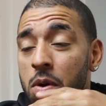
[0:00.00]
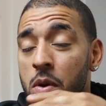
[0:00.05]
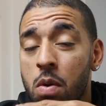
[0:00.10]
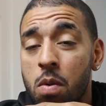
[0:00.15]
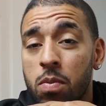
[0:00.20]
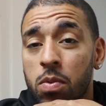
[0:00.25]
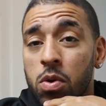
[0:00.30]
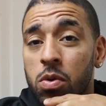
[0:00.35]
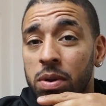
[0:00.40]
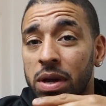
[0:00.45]

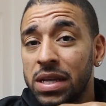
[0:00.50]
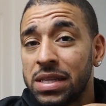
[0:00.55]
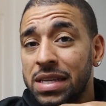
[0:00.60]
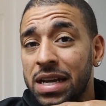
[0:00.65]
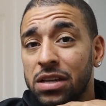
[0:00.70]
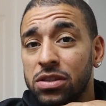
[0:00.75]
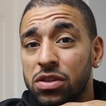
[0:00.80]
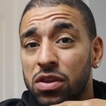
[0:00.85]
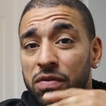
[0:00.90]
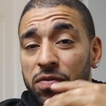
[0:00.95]
boom, boom, get
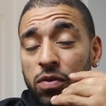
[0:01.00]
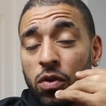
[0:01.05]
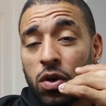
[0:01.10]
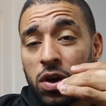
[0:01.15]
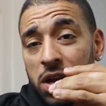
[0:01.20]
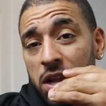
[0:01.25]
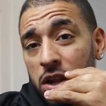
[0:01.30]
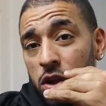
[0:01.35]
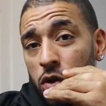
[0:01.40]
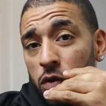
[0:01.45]
down to the
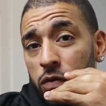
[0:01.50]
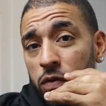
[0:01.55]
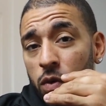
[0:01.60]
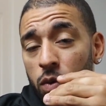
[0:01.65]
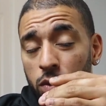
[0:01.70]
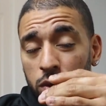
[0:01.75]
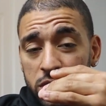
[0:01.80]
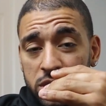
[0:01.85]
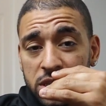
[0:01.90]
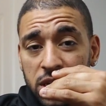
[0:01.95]
floor, hit a little
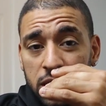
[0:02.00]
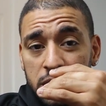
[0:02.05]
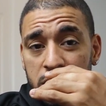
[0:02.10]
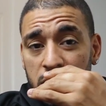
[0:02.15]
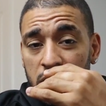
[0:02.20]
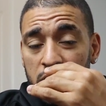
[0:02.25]
footwork, stat,